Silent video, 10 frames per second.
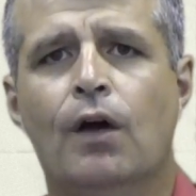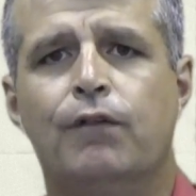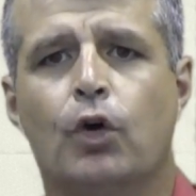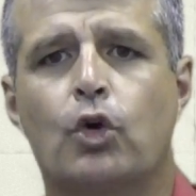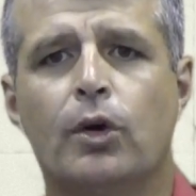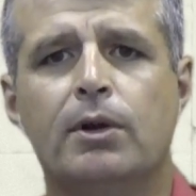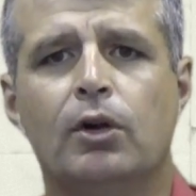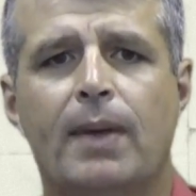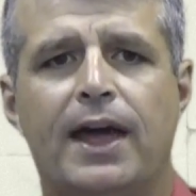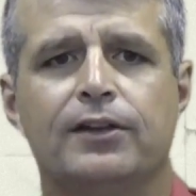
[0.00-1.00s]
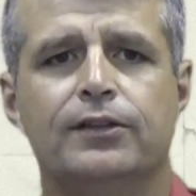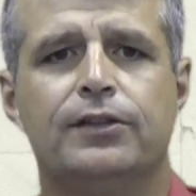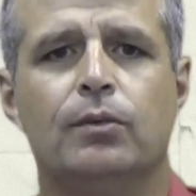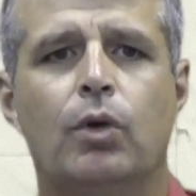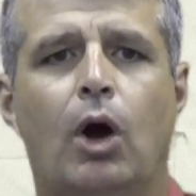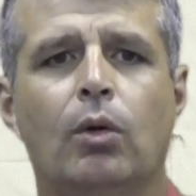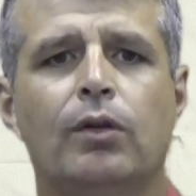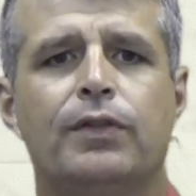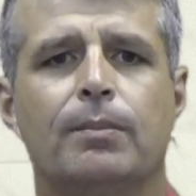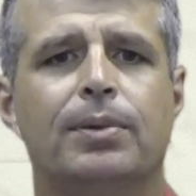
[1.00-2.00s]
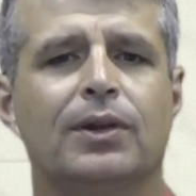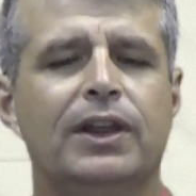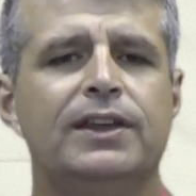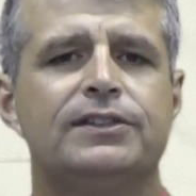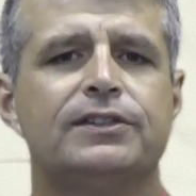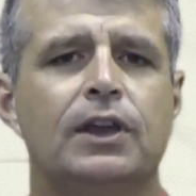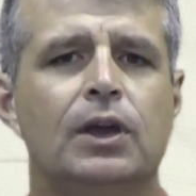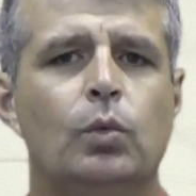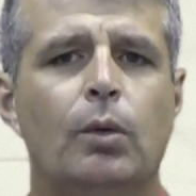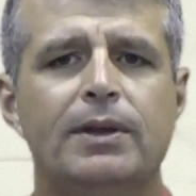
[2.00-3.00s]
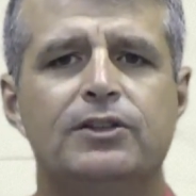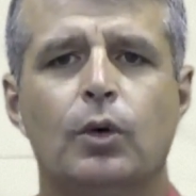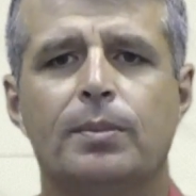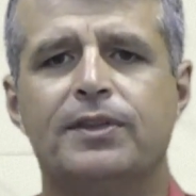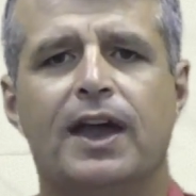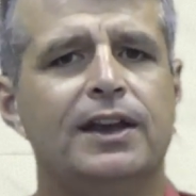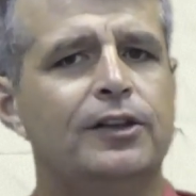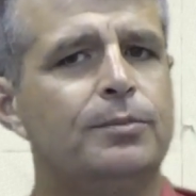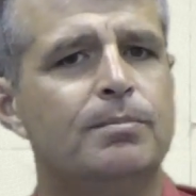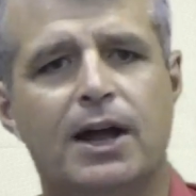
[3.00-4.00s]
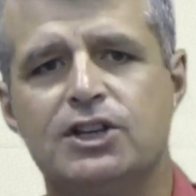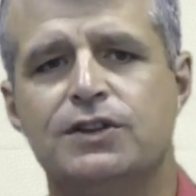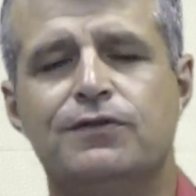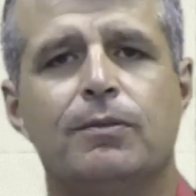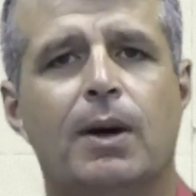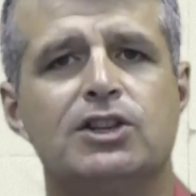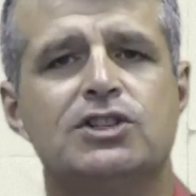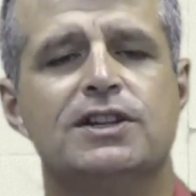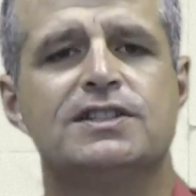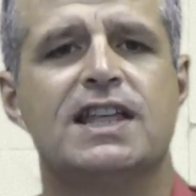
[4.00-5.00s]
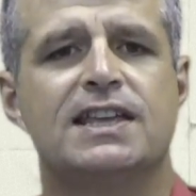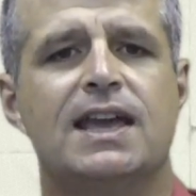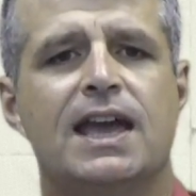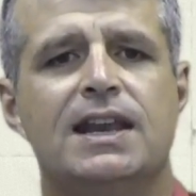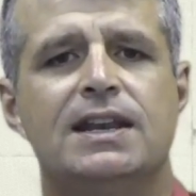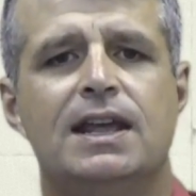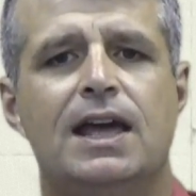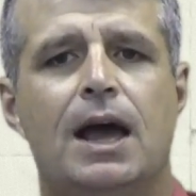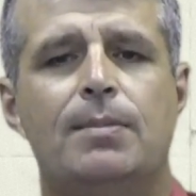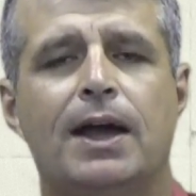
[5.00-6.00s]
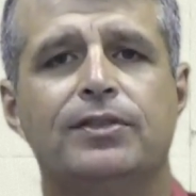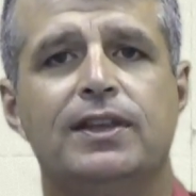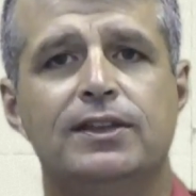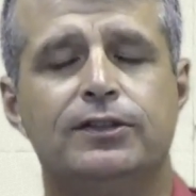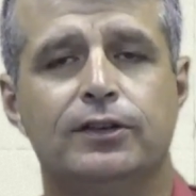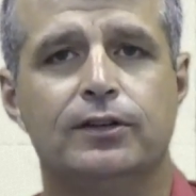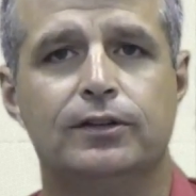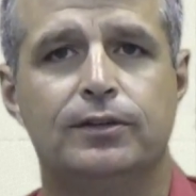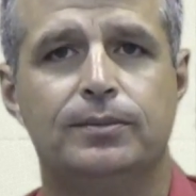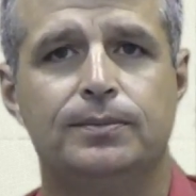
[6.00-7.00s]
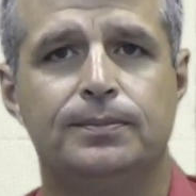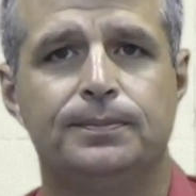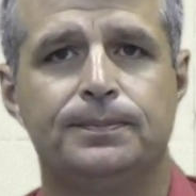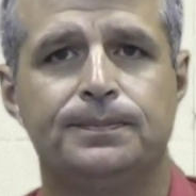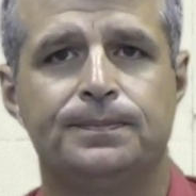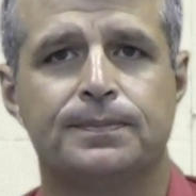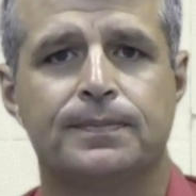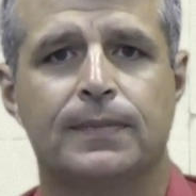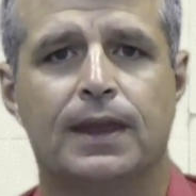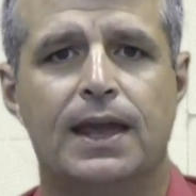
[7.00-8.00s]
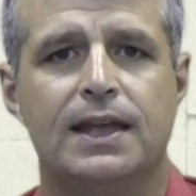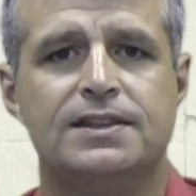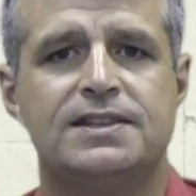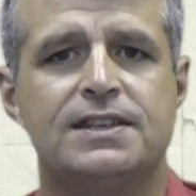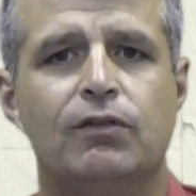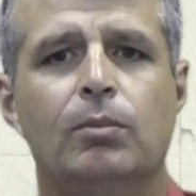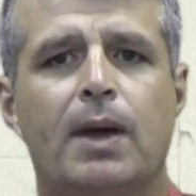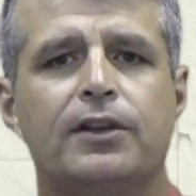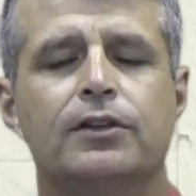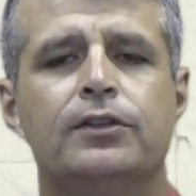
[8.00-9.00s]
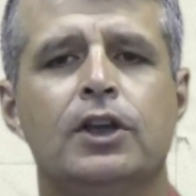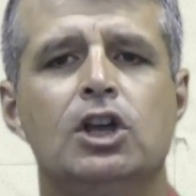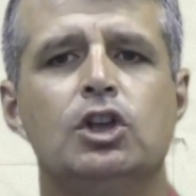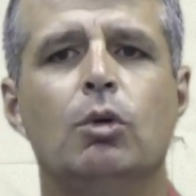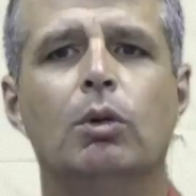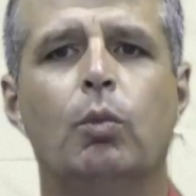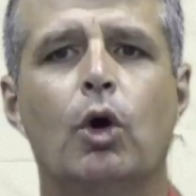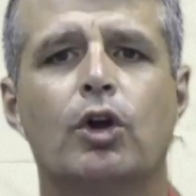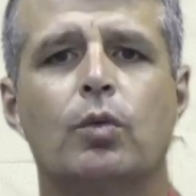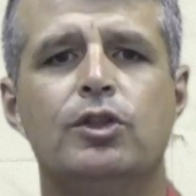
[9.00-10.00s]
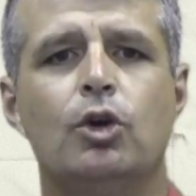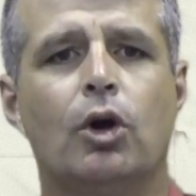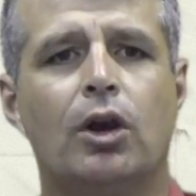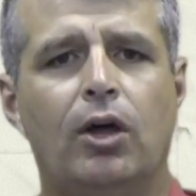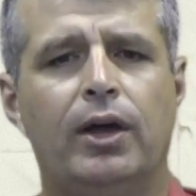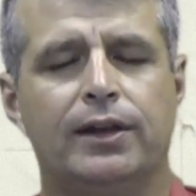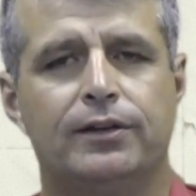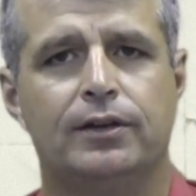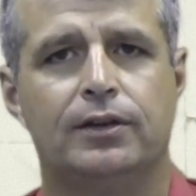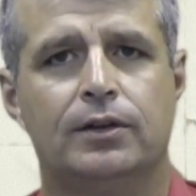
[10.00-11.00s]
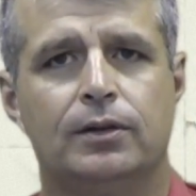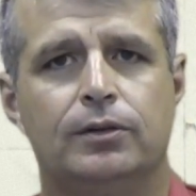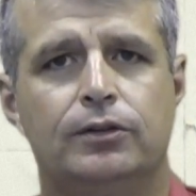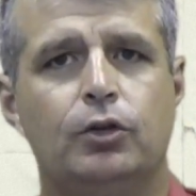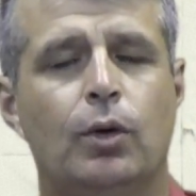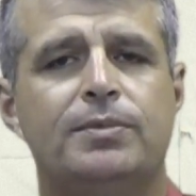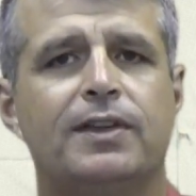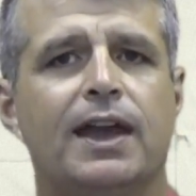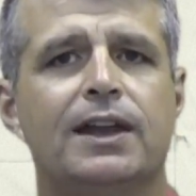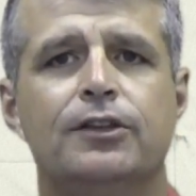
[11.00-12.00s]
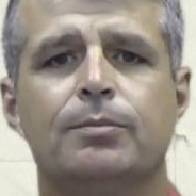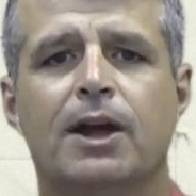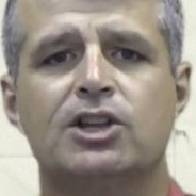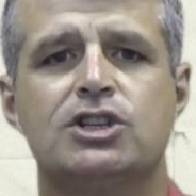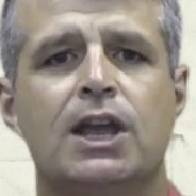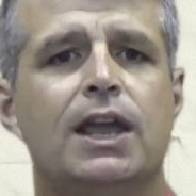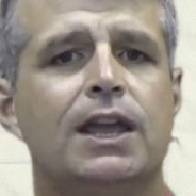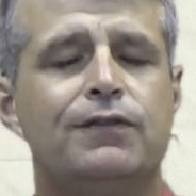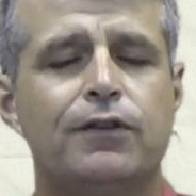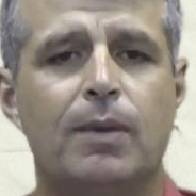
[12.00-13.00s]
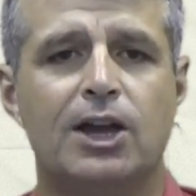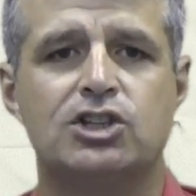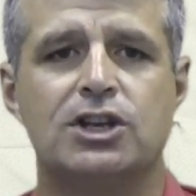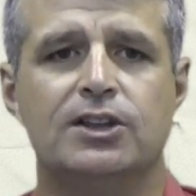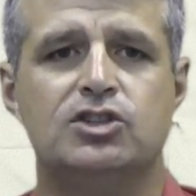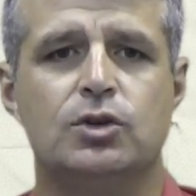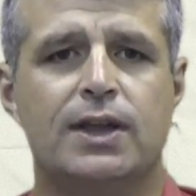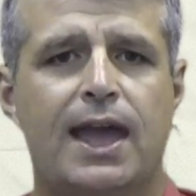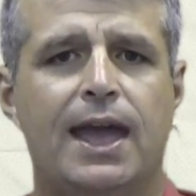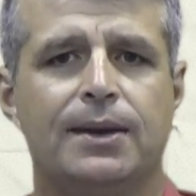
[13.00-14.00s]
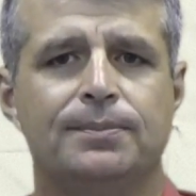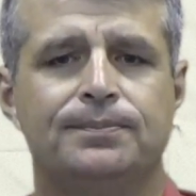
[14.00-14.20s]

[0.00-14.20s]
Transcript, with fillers: For criminal matters, the role of the police will be to obtain as much information as they can about the incident. In civil matters, you will work with your client to obtain as much information as you can.